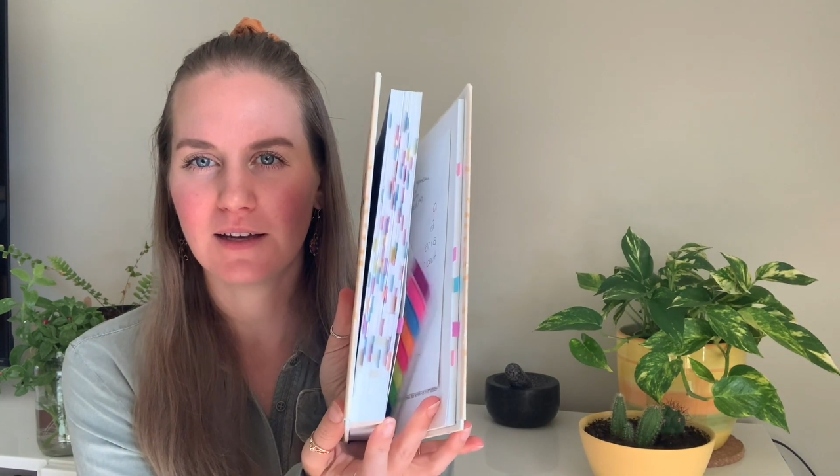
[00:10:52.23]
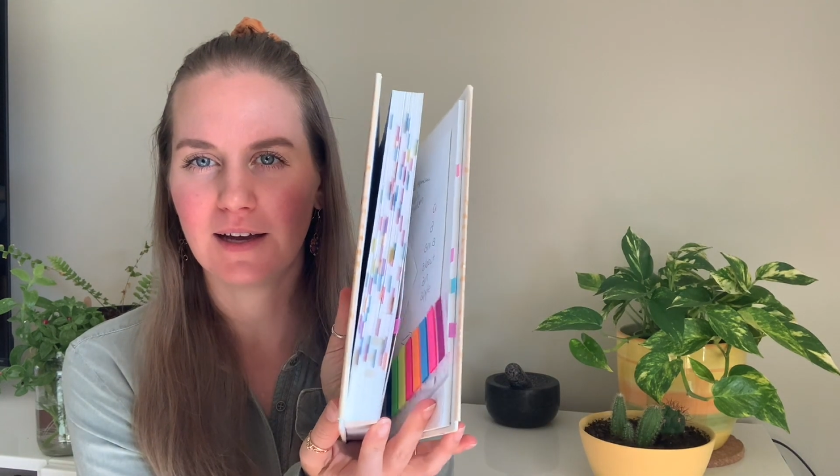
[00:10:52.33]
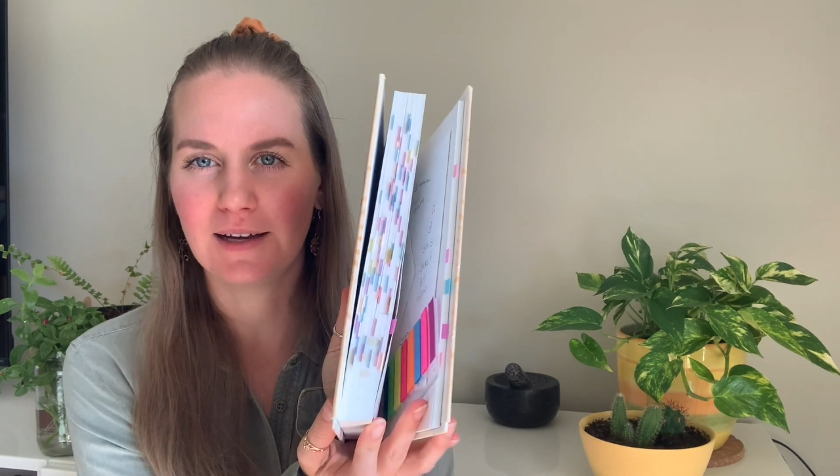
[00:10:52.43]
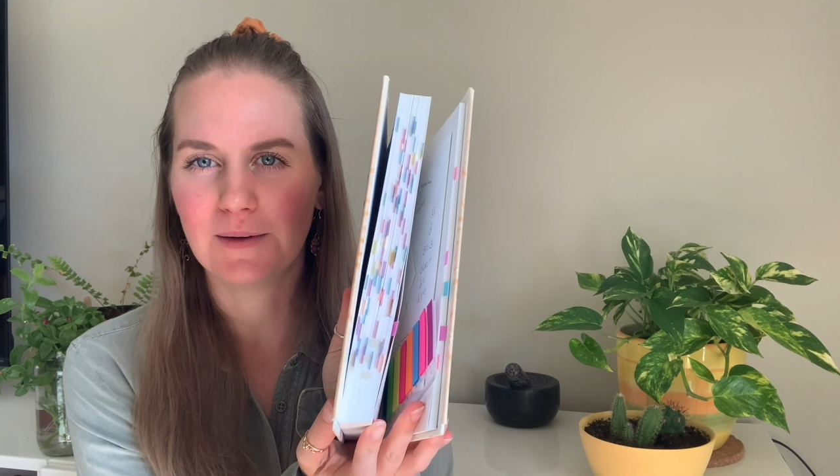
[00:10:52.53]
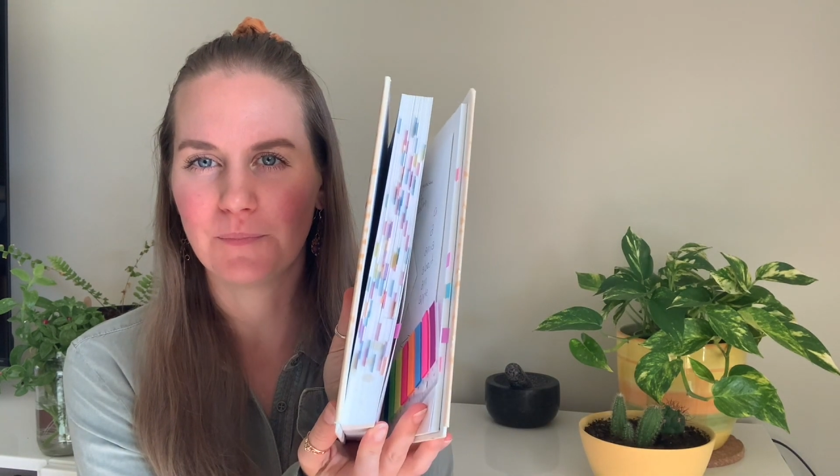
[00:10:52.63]

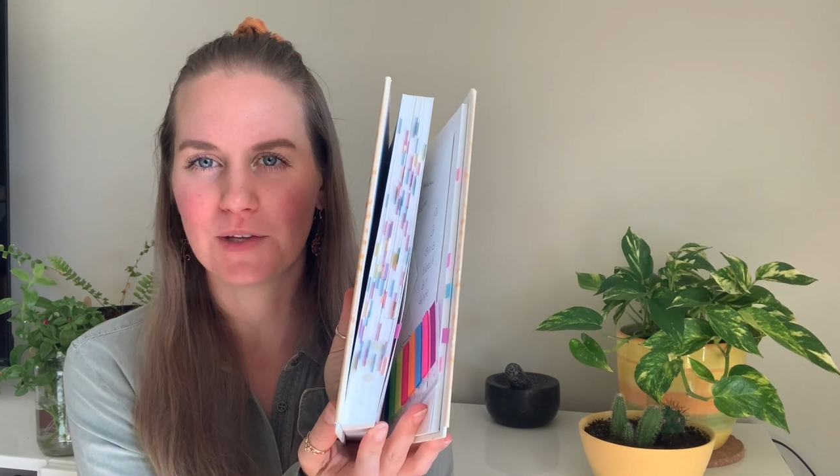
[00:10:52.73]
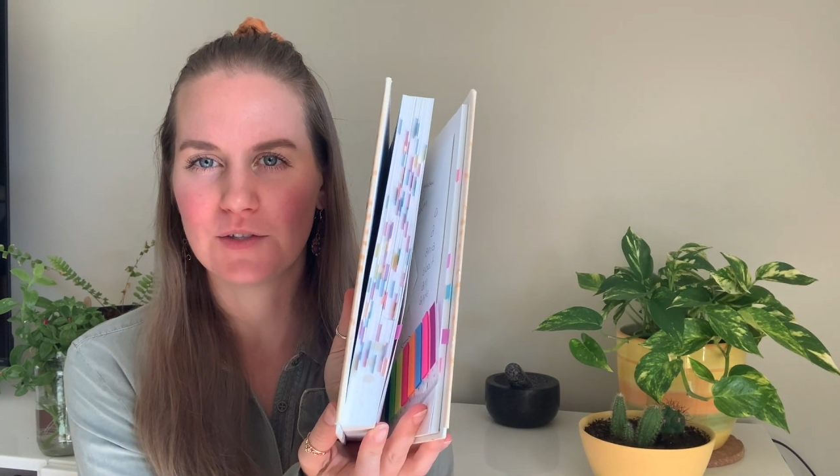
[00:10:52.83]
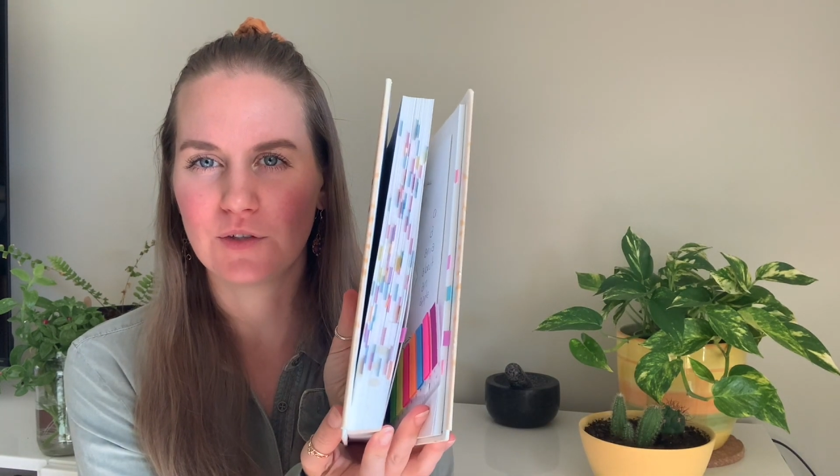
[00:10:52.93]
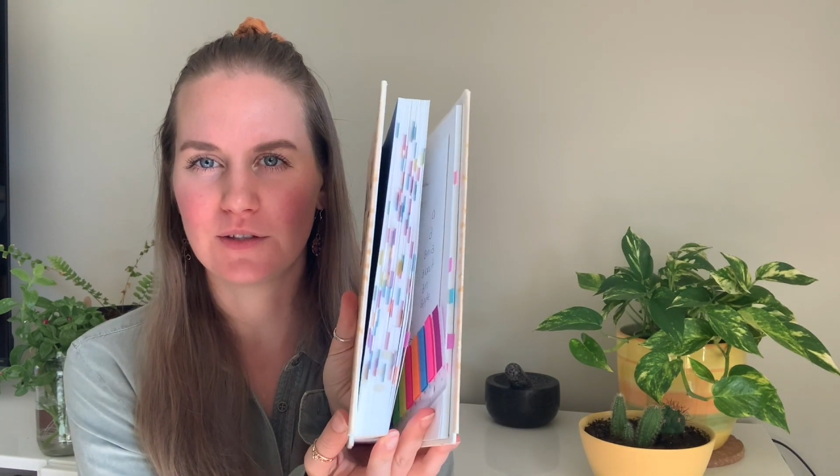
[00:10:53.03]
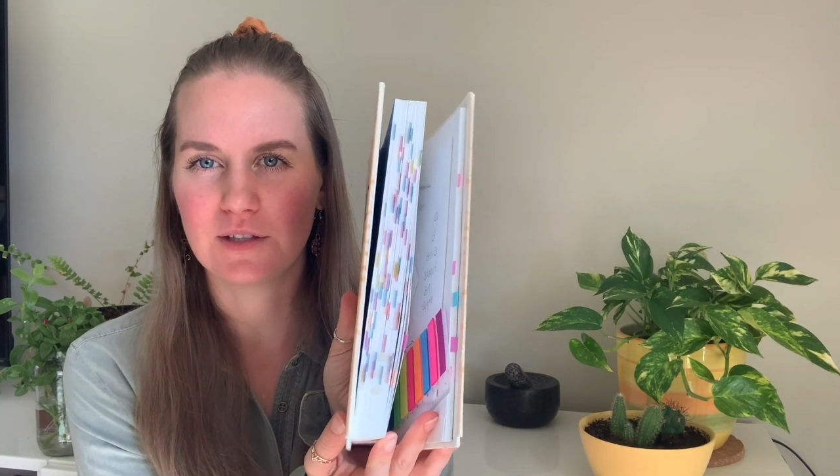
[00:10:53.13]
As you
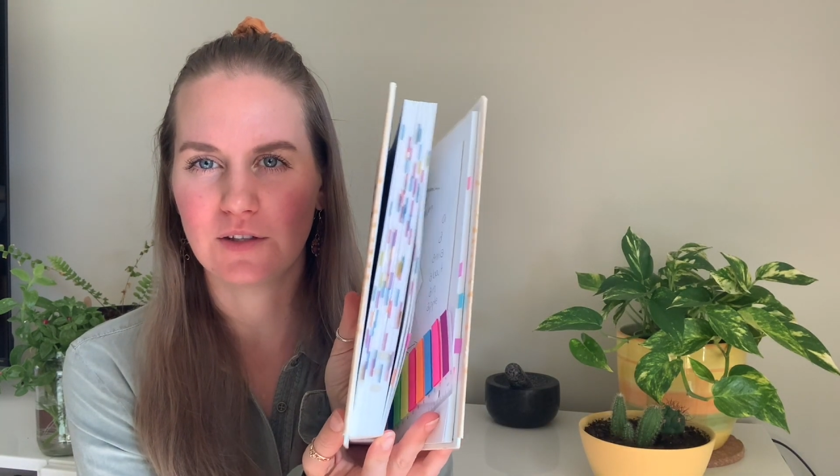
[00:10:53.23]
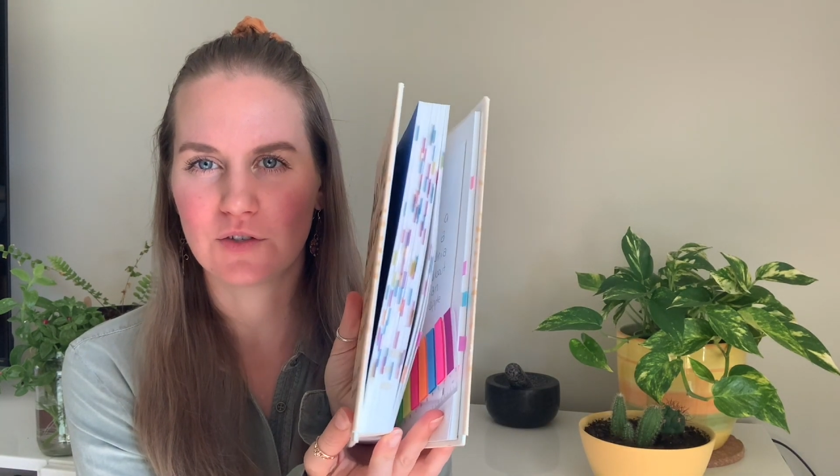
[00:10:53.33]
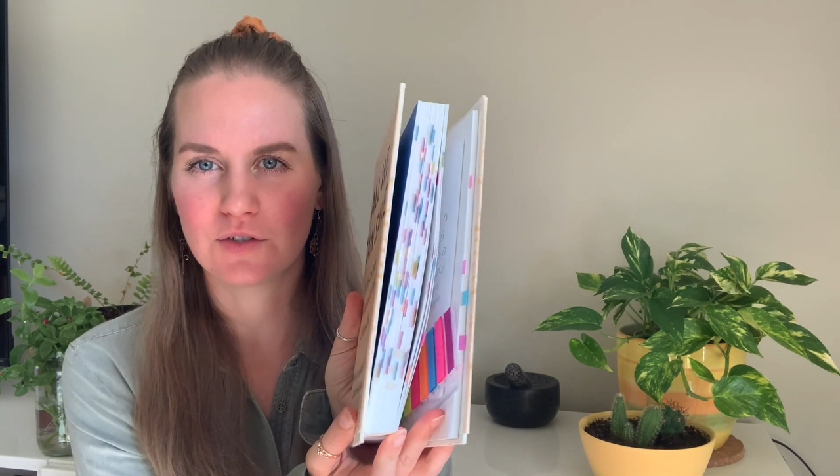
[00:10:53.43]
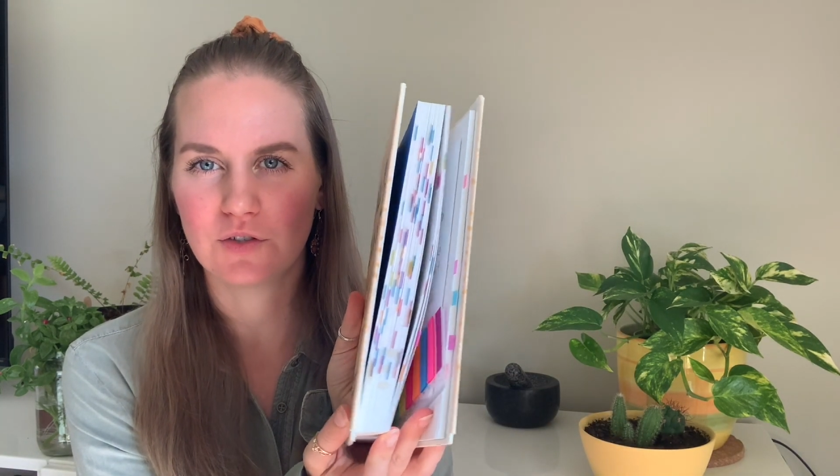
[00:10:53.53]
can see, there's